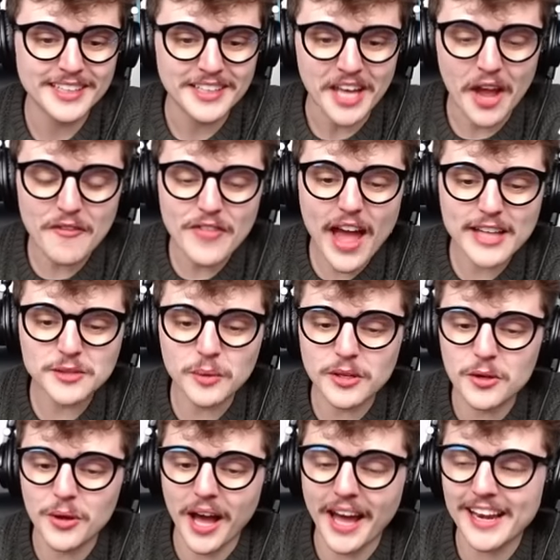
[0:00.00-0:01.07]
If that's what
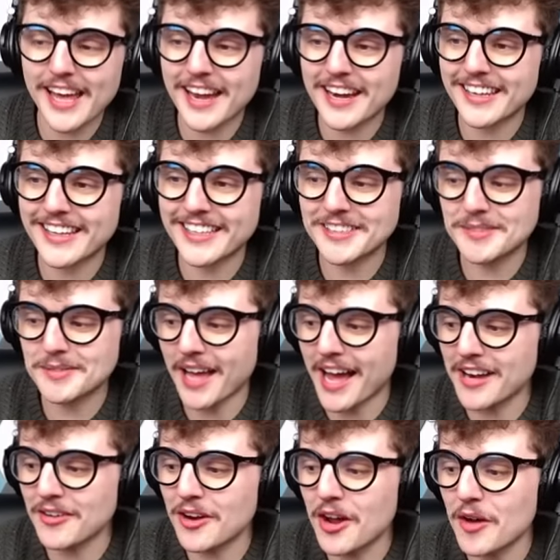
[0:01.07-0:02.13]
you got out of this. I
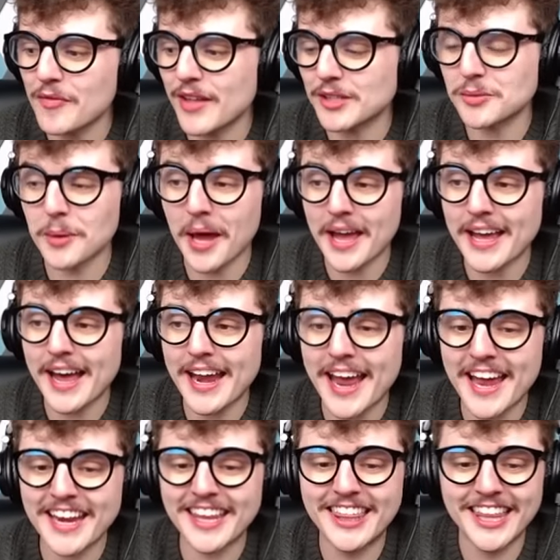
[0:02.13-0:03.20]
don't know if that's what I got
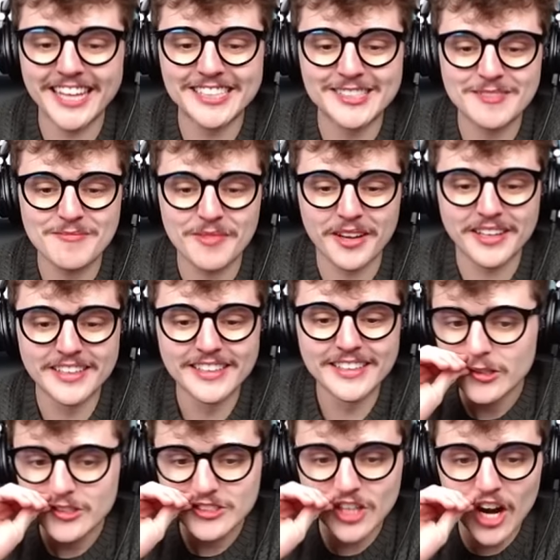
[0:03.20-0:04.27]
out of this, but
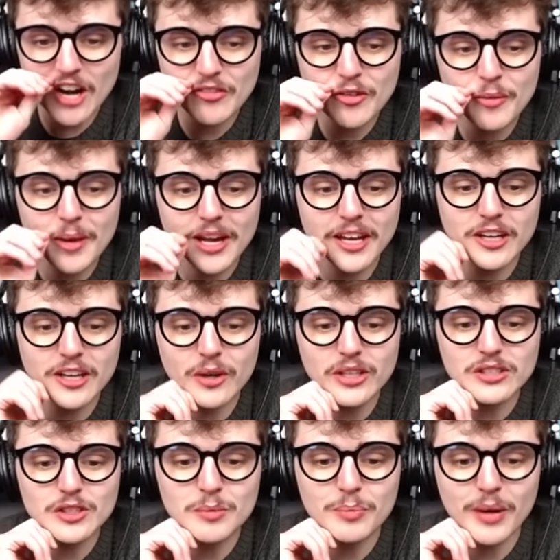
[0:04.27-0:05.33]
sorry for my
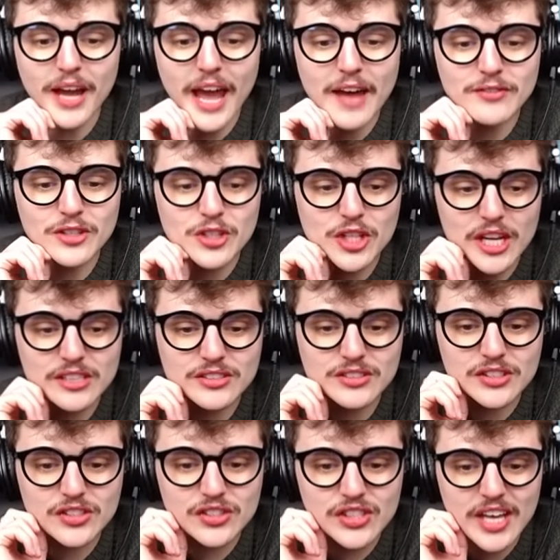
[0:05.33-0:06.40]
ignorance, but I have to change the
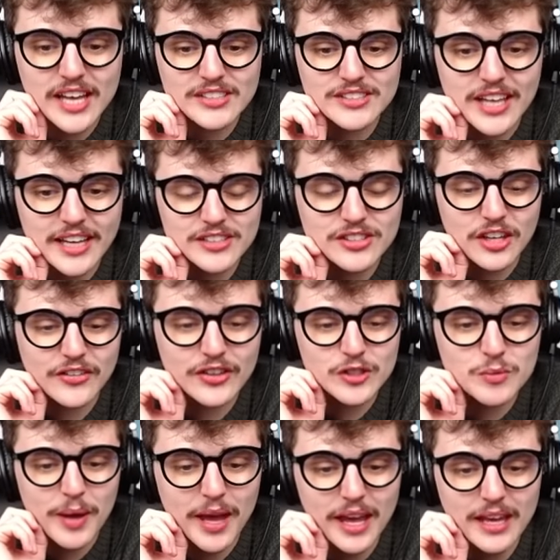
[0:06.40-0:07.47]
CSS on this
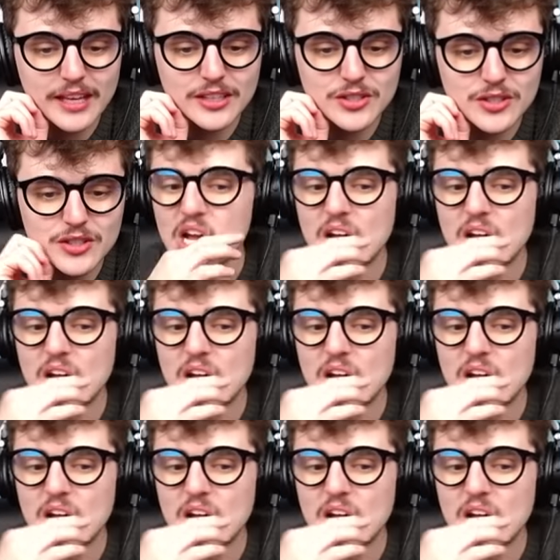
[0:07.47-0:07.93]
page.